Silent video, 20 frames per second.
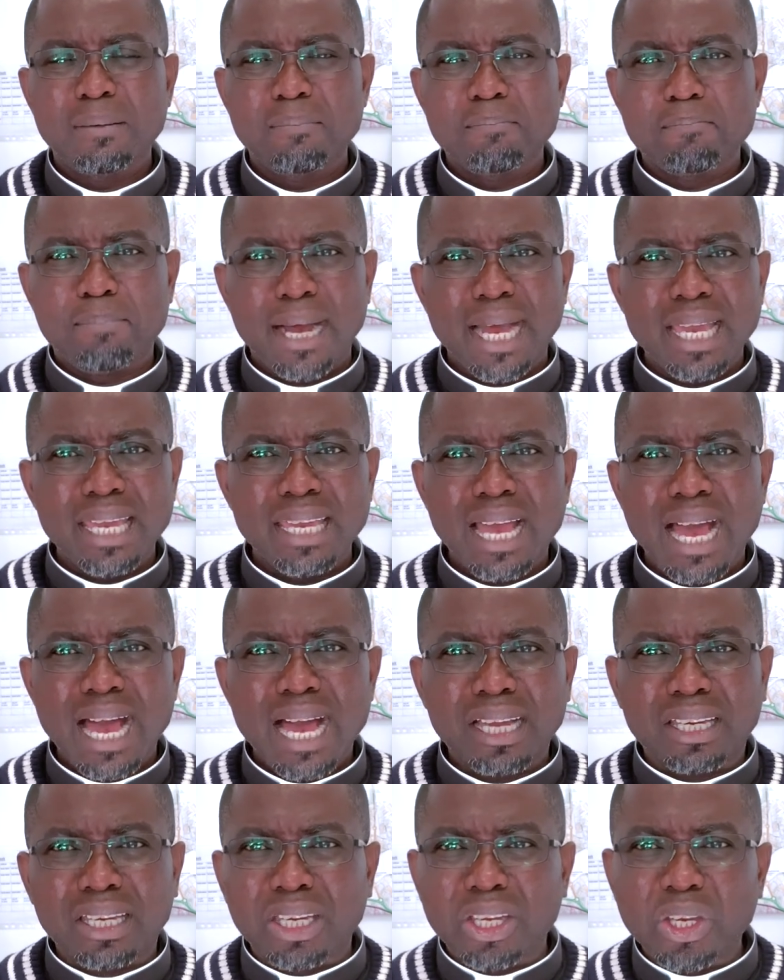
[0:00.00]
by
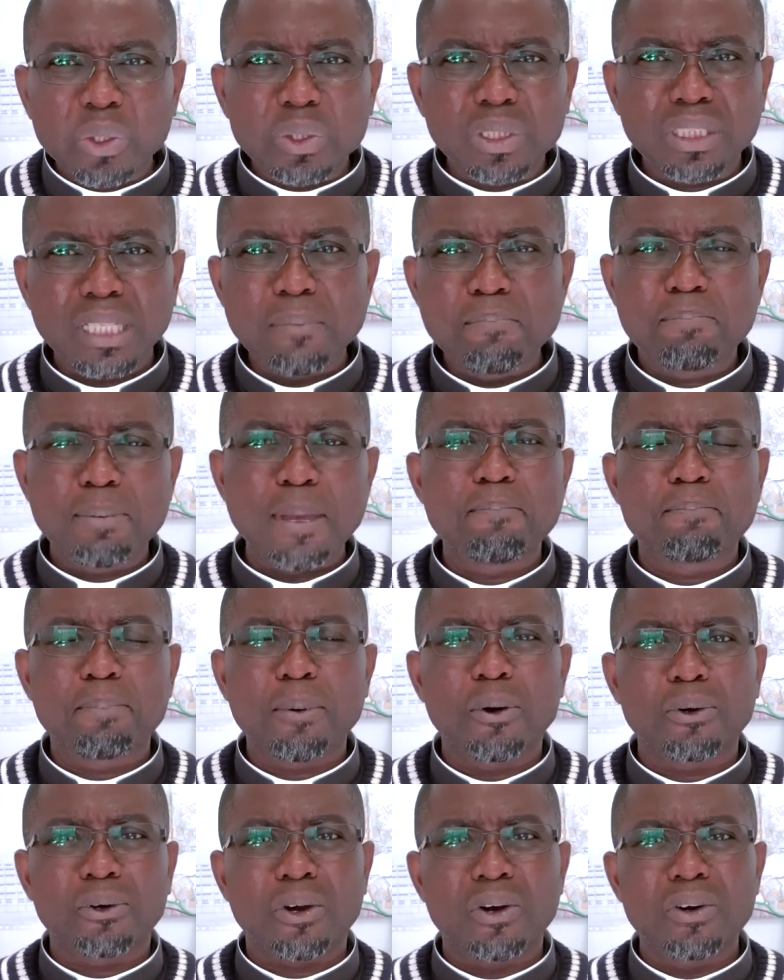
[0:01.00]
accusing
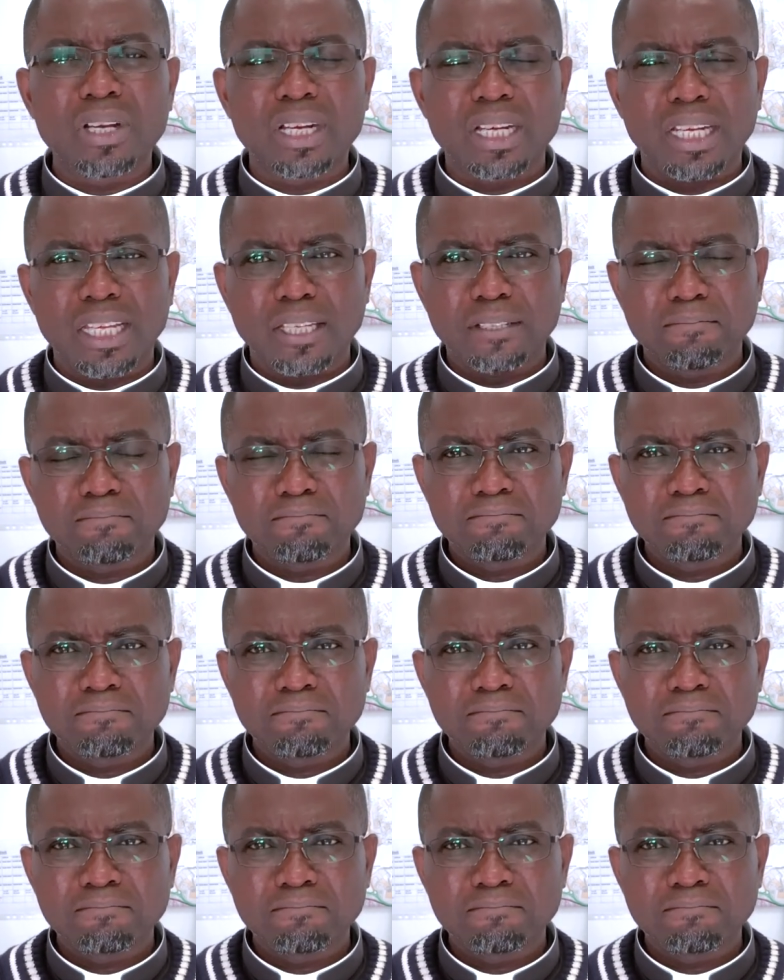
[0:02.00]
people wrongly.